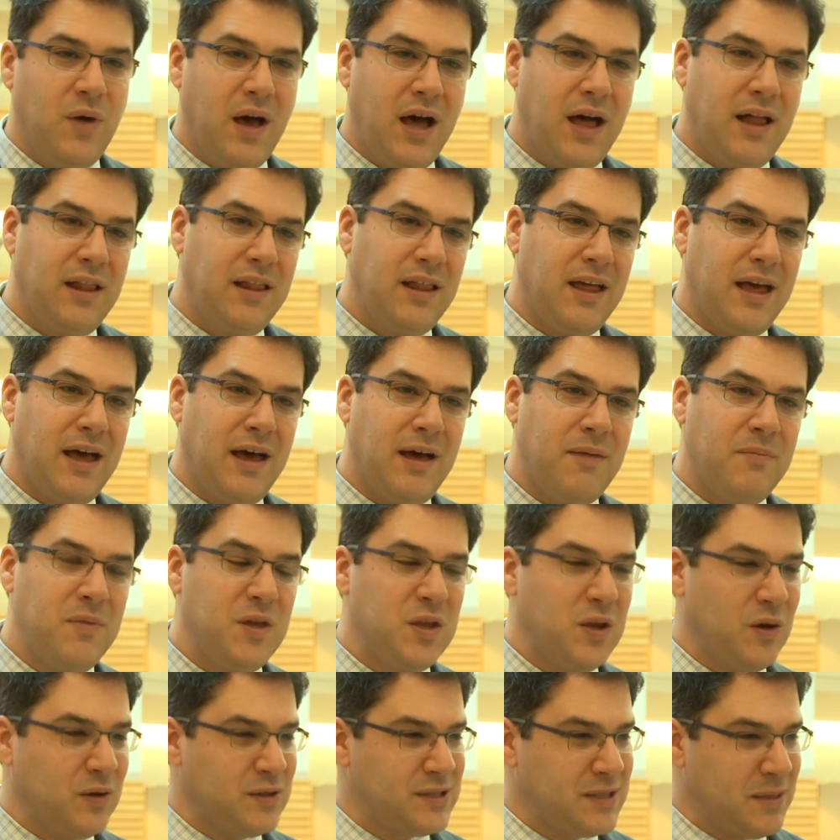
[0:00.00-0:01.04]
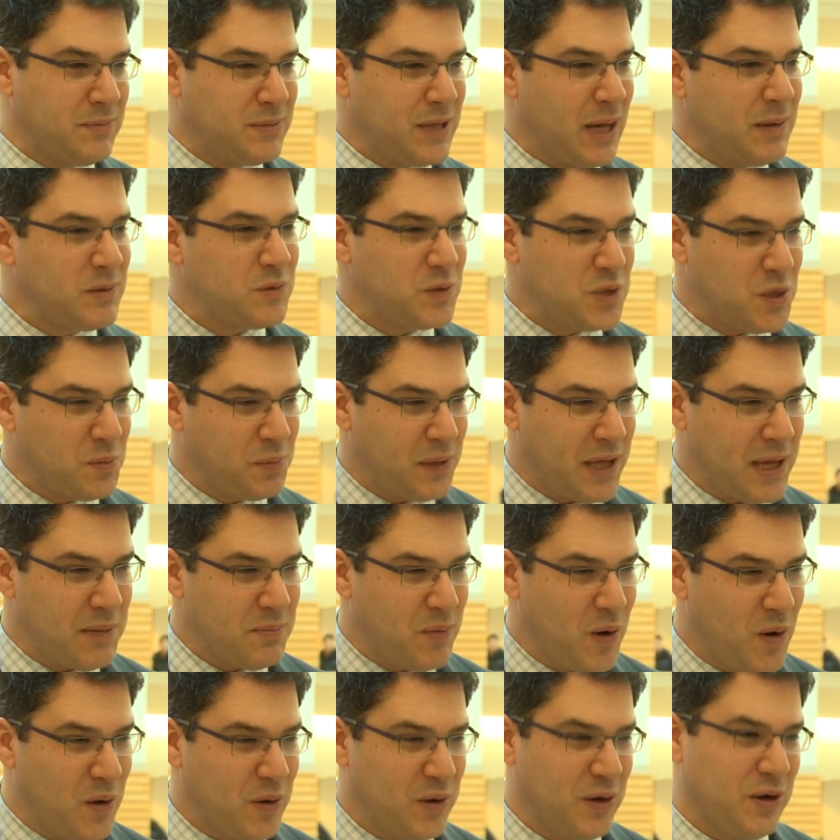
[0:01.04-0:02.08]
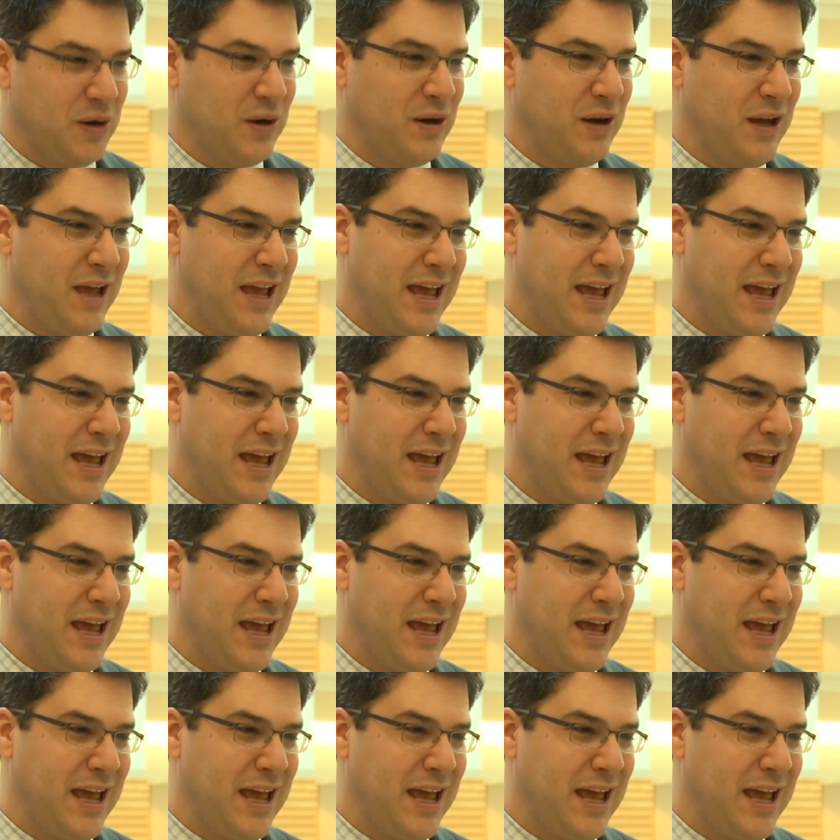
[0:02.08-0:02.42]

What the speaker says: Well, sometimes when you're playing poker,